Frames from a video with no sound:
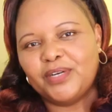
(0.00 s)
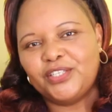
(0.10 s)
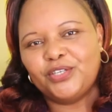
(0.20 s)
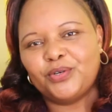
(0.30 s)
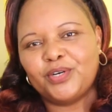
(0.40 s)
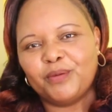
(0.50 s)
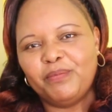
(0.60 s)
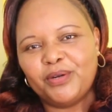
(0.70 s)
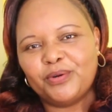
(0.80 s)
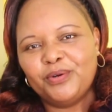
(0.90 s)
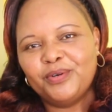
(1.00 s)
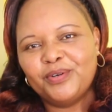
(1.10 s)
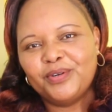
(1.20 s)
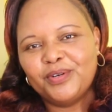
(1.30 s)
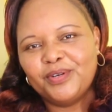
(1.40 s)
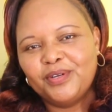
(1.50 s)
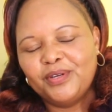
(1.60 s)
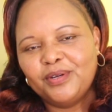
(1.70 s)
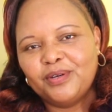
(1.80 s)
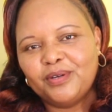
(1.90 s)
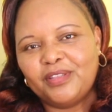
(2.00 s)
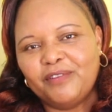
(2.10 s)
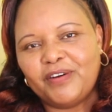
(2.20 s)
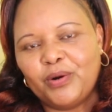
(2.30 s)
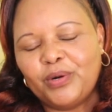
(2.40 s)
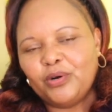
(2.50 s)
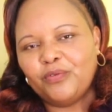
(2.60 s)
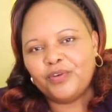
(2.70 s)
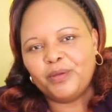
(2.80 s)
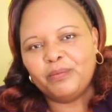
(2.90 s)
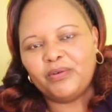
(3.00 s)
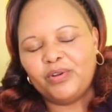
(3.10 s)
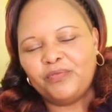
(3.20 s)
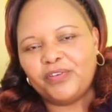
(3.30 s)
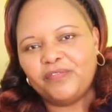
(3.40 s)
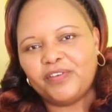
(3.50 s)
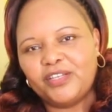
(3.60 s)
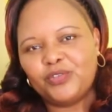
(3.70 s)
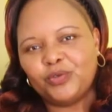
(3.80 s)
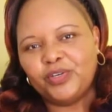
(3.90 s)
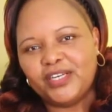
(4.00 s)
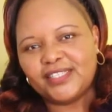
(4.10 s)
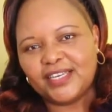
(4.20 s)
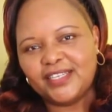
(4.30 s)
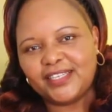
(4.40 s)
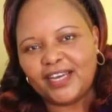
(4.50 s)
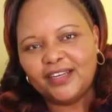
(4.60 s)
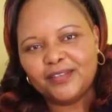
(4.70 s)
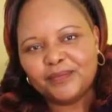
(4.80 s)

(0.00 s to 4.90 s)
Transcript: Wanjiro Kabiro, the founder of Emmanuel Favored Children Center.